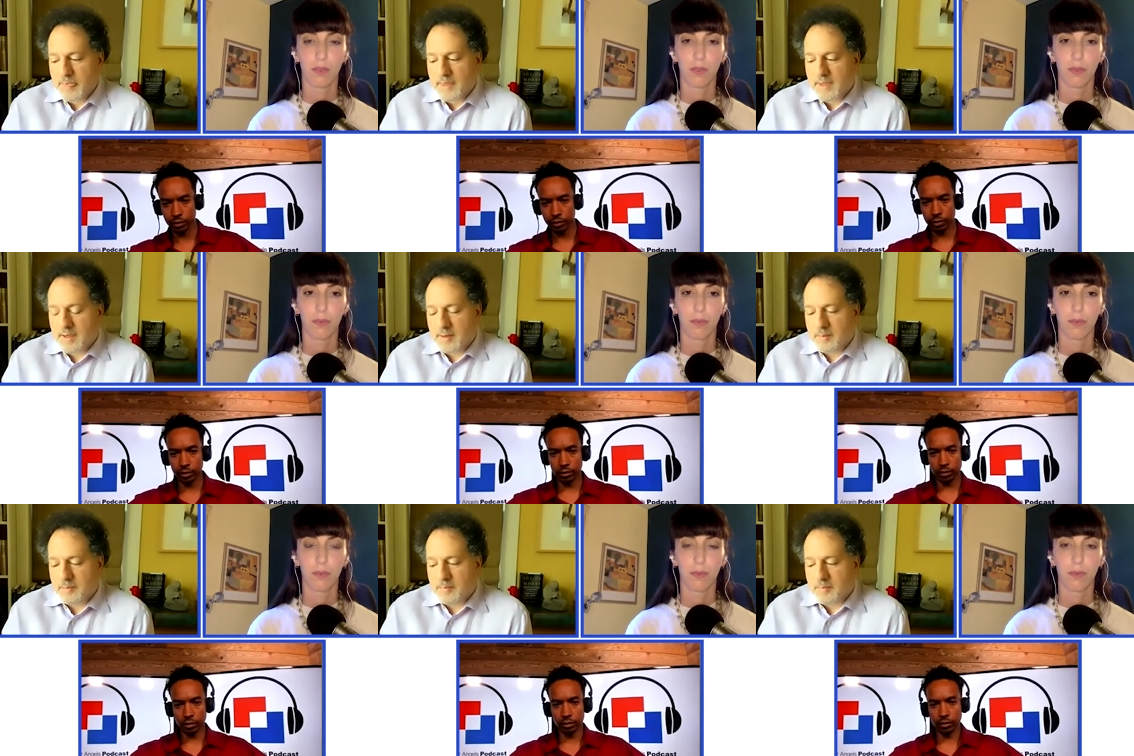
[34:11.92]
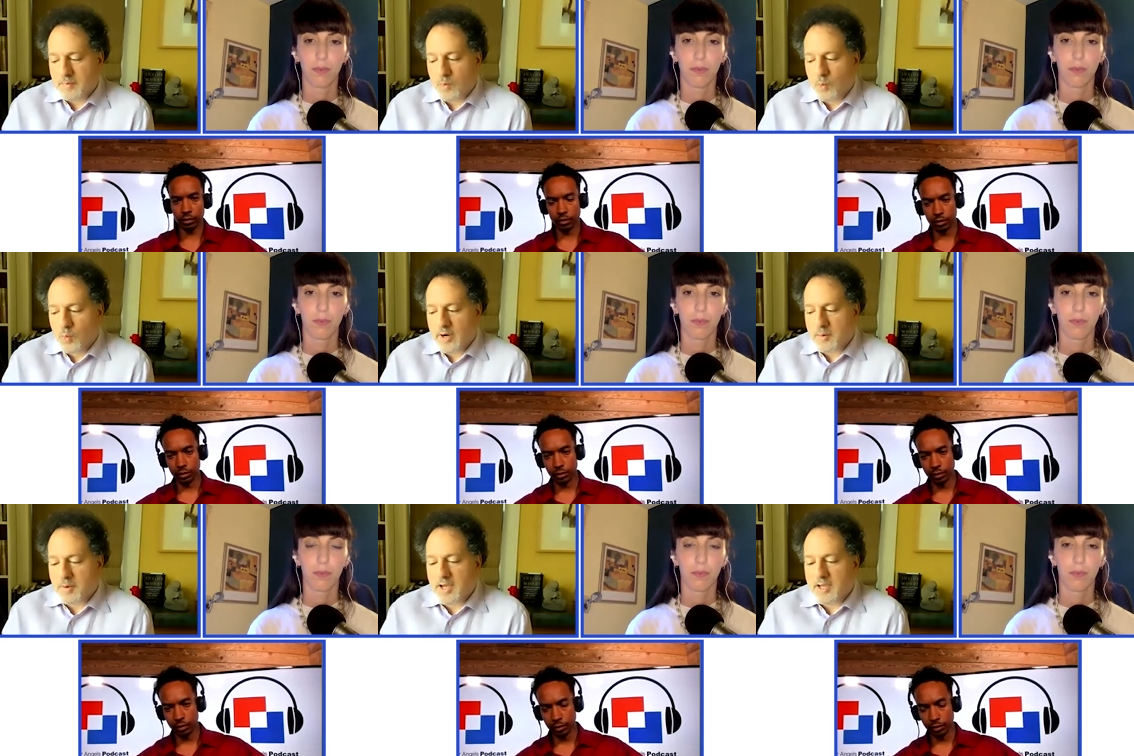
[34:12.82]
Speaker 1: um, where
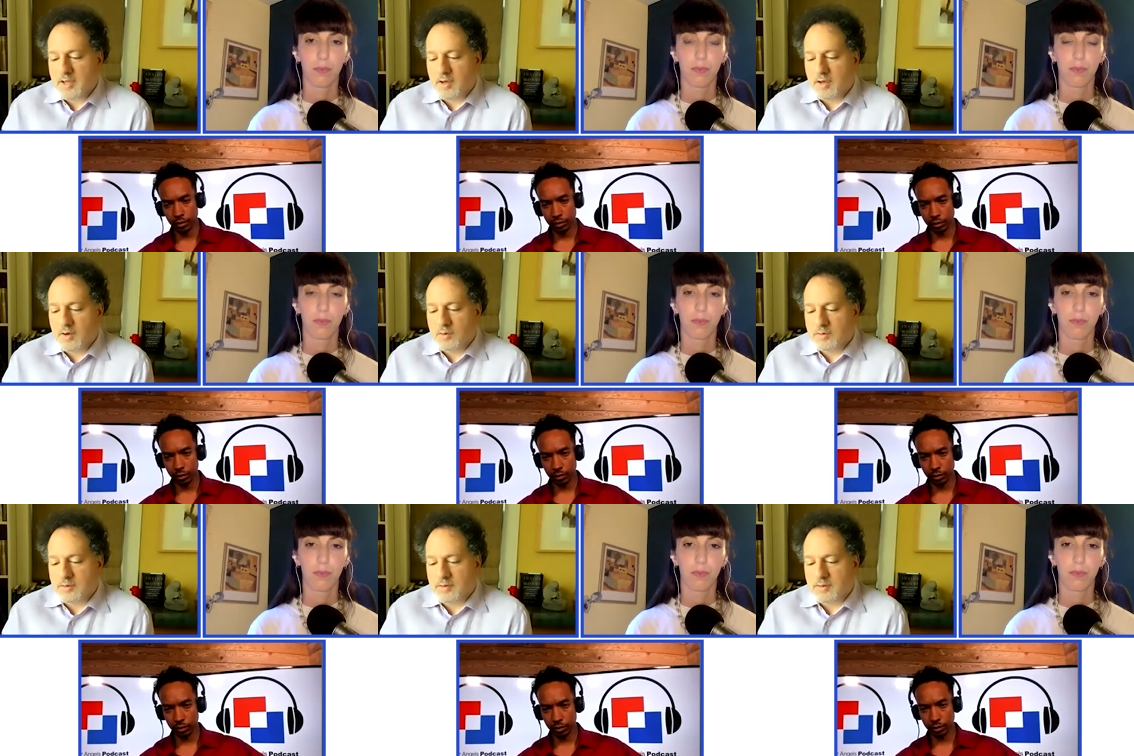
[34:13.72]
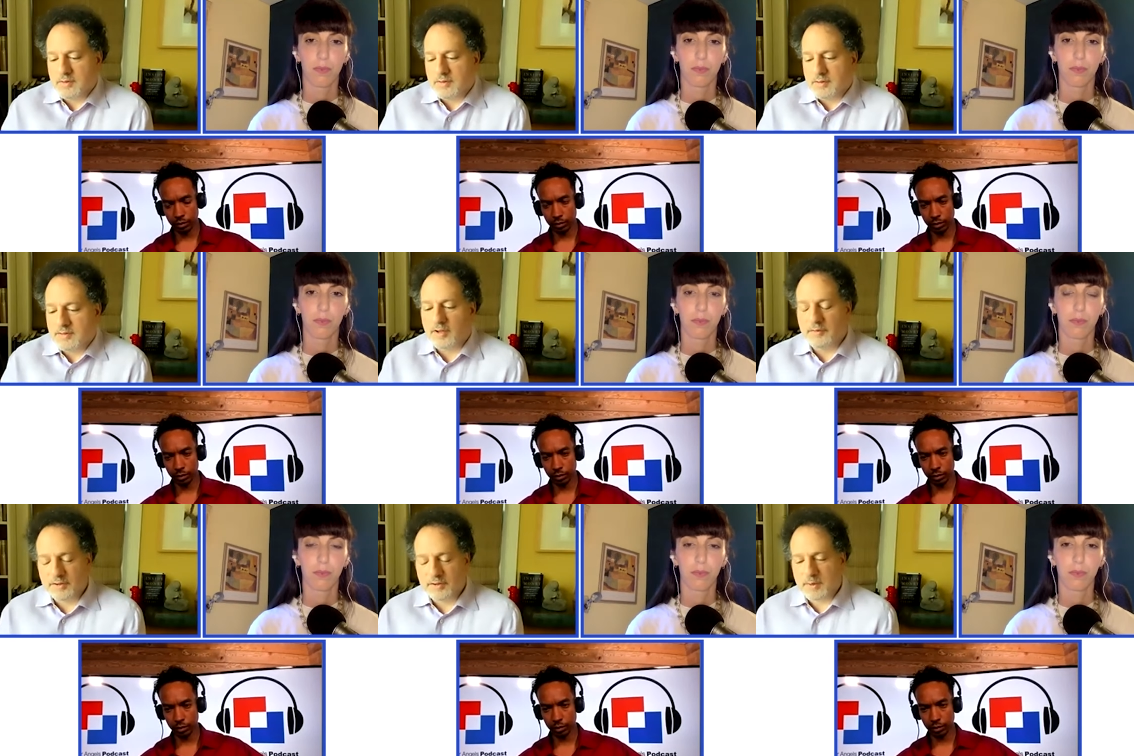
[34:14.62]
my own
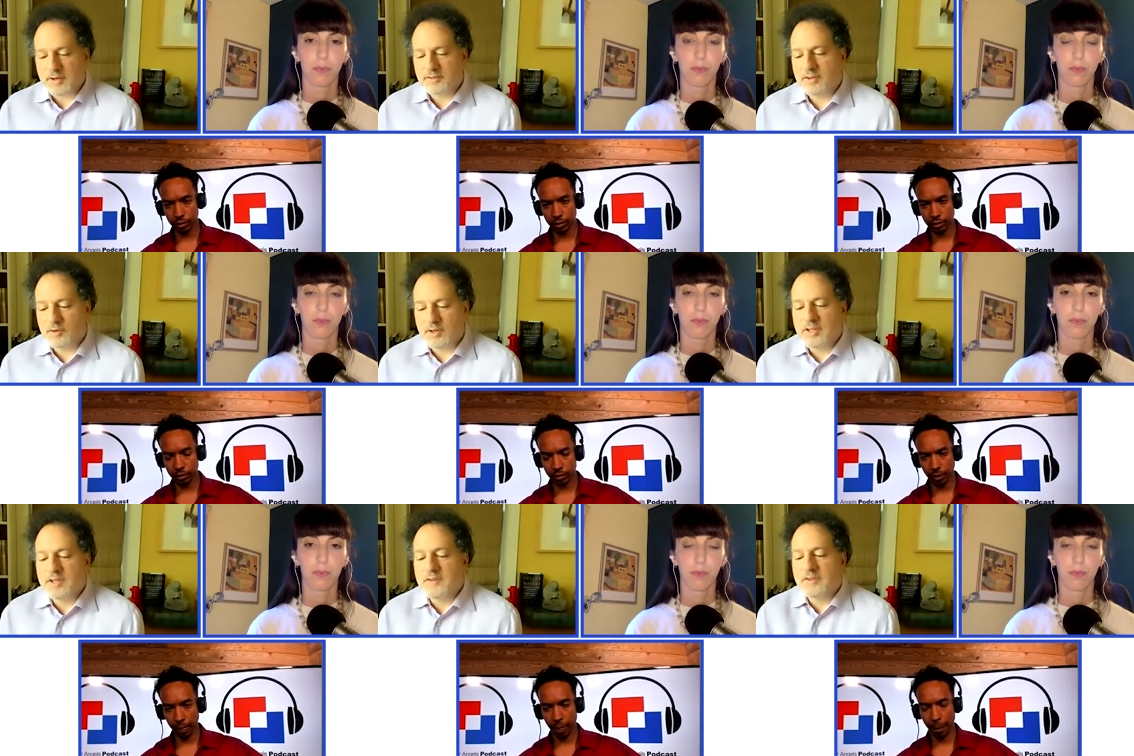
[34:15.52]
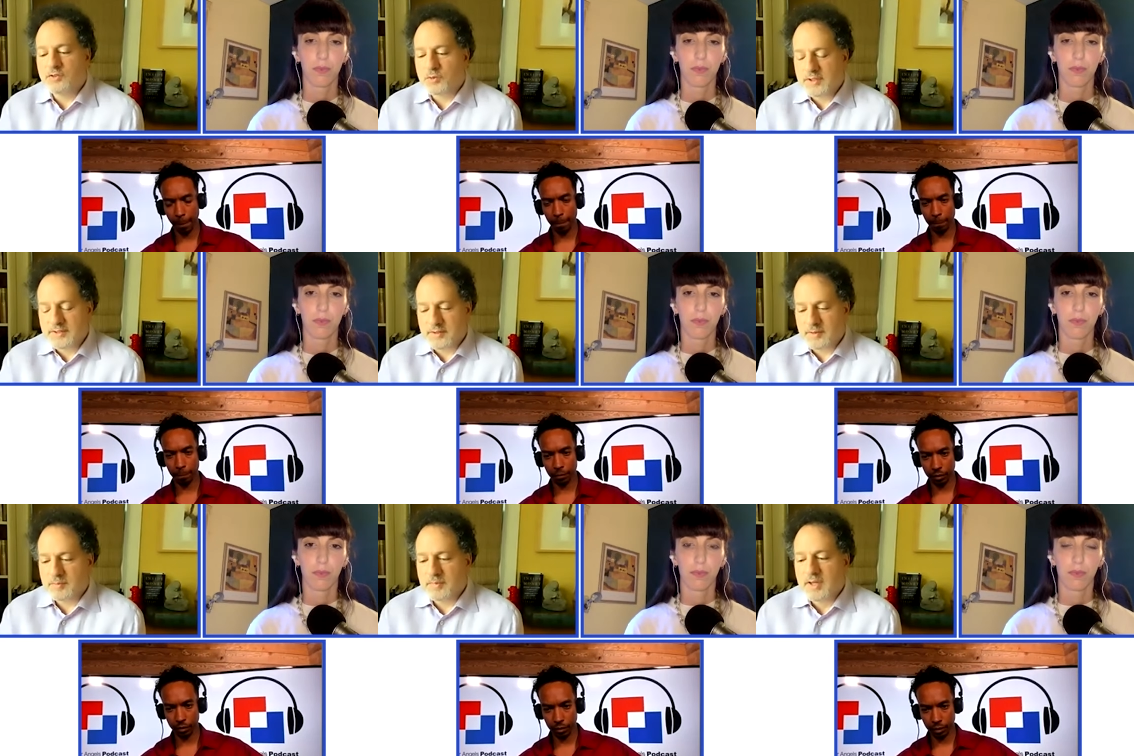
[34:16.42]
self-expression or
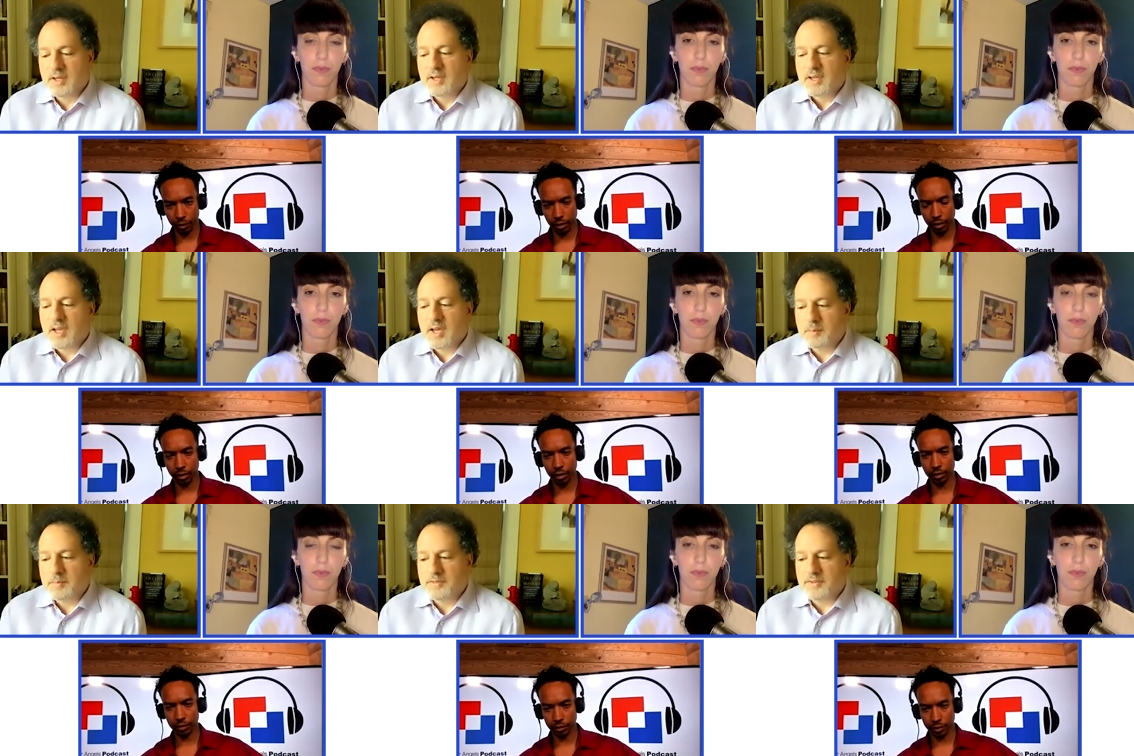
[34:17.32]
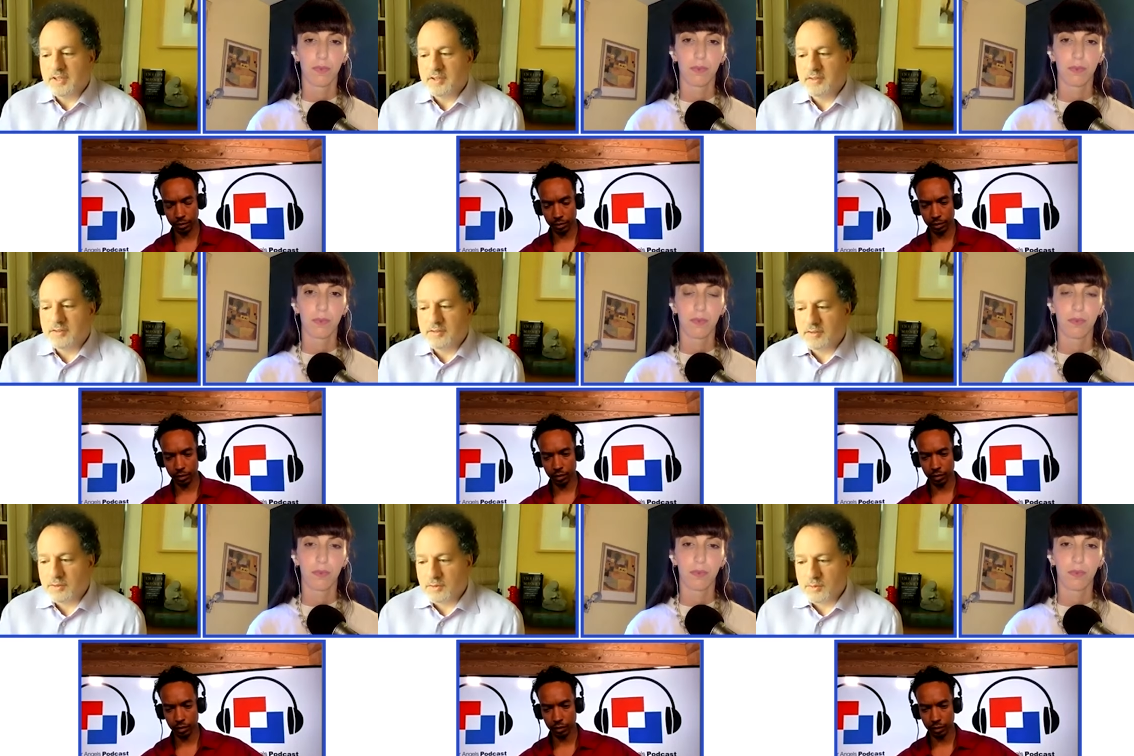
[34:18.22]
individualism comes
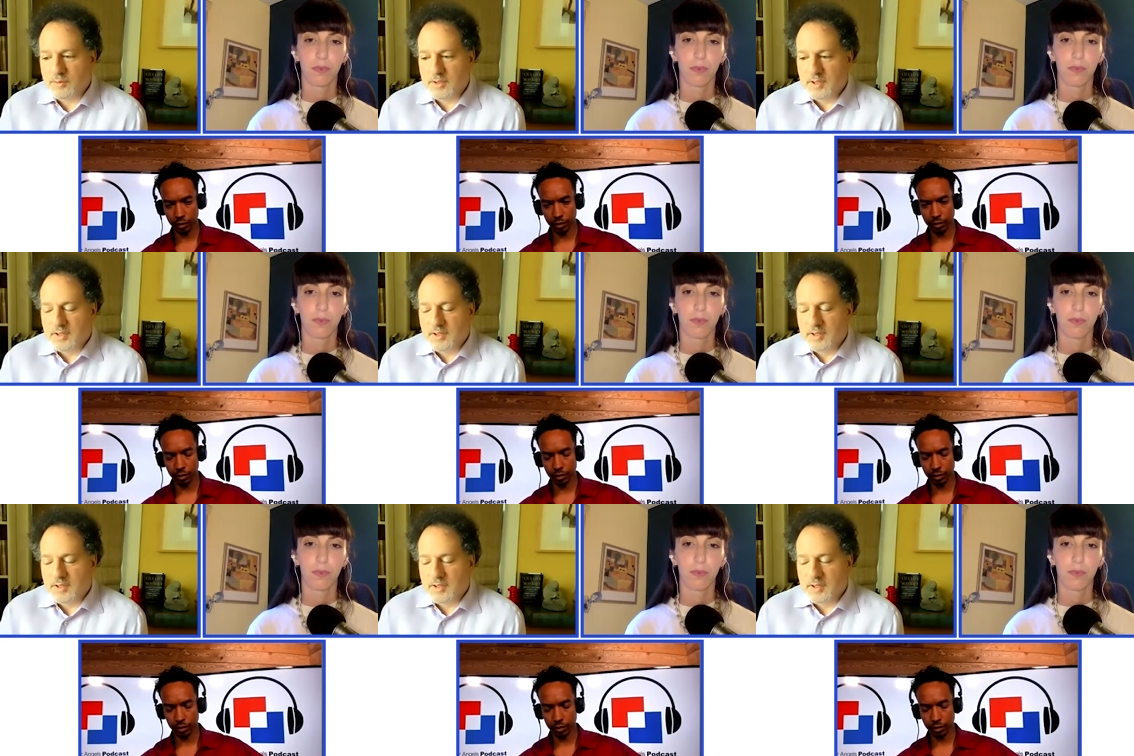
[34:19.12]
into